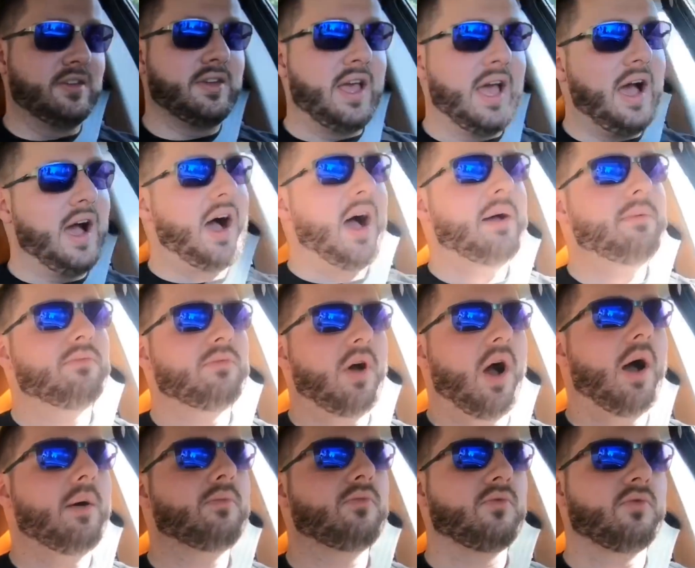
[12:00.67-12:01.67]
yeah,
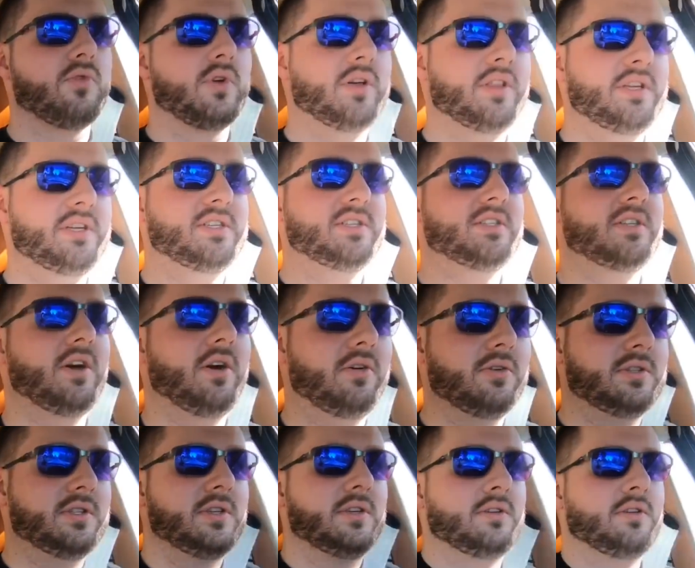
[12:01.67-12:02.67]
I'm really
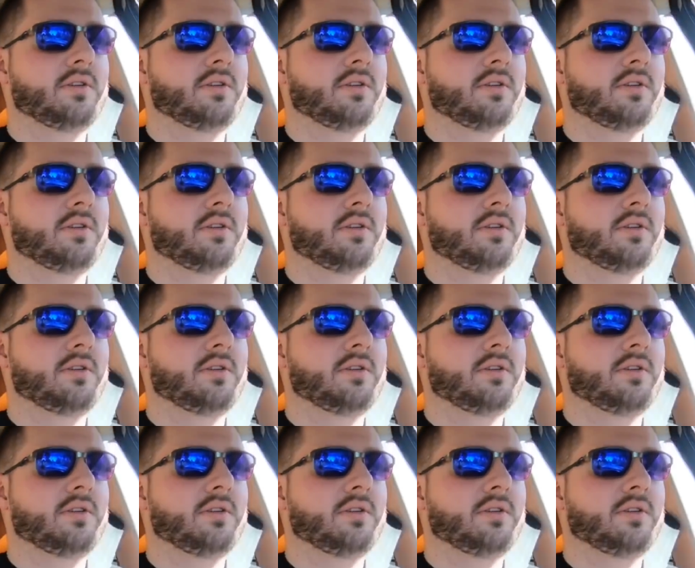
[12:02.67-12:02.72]
stoked